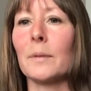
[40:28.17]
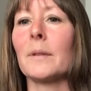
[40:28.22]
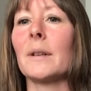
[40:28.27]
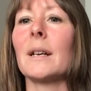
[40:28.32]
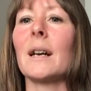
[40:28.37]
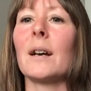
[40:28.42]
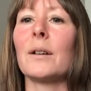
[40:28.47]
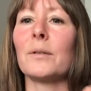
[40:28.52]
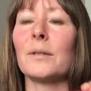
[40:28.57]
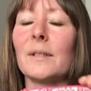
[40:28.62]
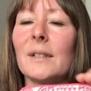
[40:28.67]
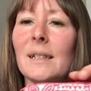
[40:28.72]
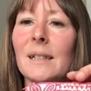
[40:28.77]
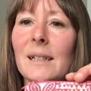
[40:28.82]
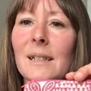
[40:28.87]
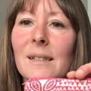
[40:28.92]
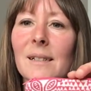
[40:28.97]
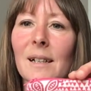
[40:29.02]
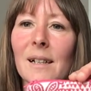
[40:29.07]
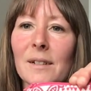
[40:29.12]
The
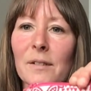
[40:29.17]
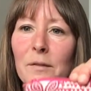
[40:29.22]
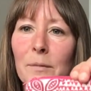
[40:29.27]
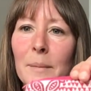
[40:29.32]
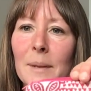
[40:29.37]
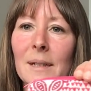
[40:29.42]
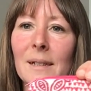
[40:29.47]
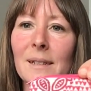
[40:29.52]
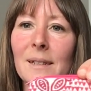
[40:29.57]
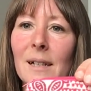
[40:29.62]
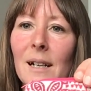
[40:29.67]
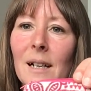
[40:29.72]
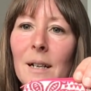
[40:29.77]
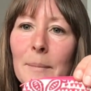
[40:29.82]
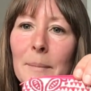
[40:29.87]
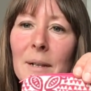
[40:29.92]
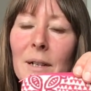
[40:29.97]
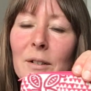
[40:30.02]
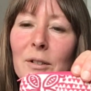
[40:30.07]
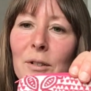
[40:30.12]
OCD side of me is
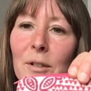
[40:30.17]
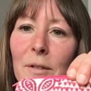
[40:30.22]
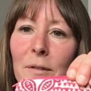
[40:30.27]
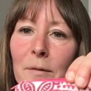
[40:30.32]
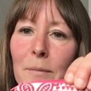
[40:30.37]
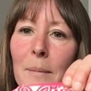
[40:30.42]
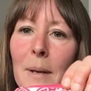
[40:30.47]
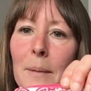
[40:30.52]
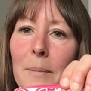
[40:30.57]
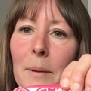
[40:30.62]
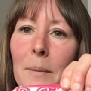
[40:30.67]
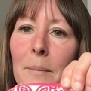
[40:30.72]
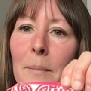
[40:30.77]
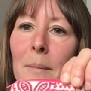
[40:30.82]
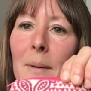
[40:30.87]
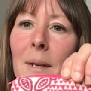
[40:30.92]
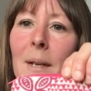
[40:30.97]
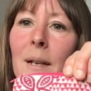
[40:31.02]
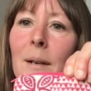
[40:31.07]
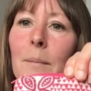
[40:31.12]
telling me I should have maybe
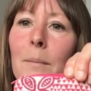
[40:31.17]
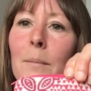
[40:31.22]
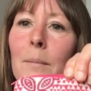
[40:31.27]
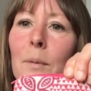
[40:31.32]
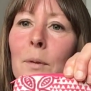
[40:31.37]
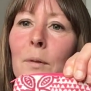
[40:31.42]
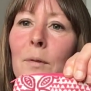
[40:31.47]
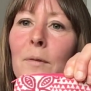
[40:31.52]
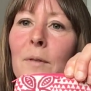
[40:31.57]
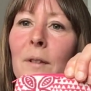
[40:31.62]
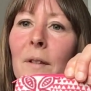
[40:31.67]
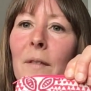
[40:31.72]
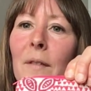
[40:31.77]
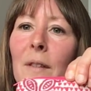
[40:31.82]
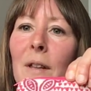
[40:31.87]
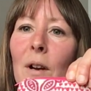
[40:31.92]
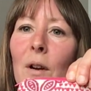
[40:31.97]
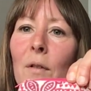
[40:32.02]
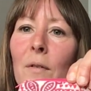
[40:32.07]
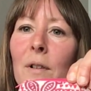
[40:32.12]
moved
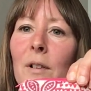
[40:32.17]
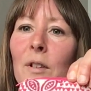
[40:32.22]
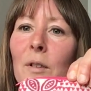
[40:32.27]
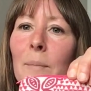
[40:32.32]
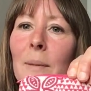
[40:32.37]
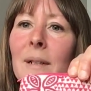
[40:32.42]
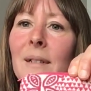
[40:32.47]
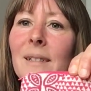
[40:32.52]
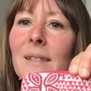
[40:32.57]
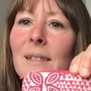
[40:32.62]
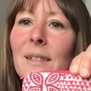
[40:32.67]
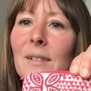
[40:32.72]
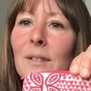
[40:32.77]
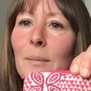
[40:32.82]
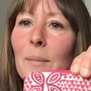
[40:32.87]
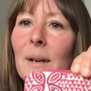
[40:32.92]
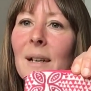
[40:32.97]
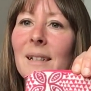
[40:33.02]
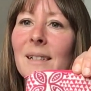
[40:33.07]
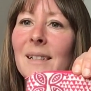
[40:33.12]
the orange bits this
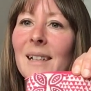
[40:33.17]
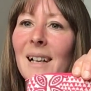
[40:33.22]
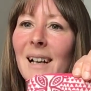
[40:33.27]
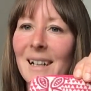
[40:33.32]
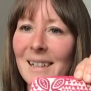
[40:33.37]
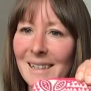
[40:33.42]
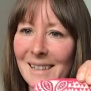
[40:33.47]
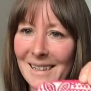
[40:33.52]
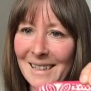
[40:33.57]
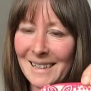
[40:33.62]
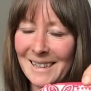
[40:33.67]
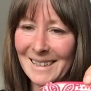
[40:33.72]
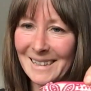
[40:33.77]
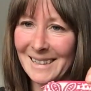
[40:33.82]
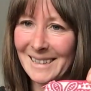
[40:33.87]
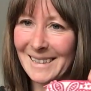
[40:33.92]
way slightly.